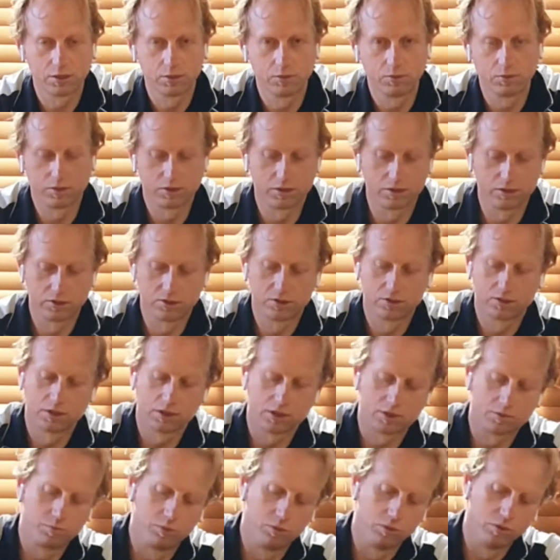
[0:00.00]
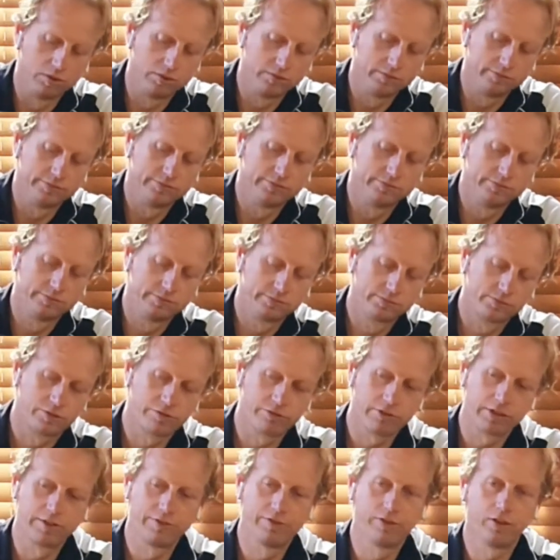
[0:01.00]
which is
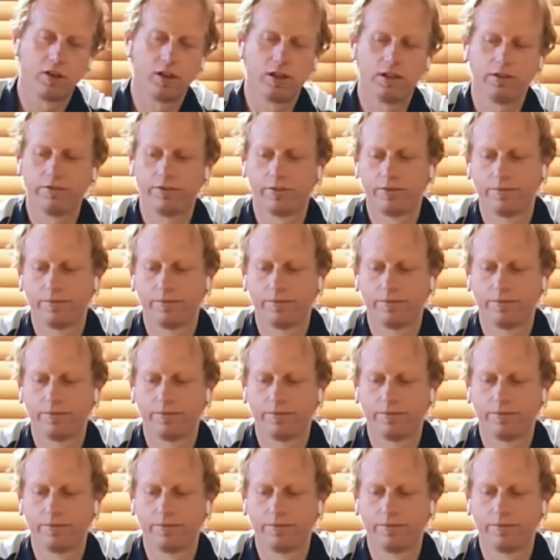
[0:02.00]
6.35,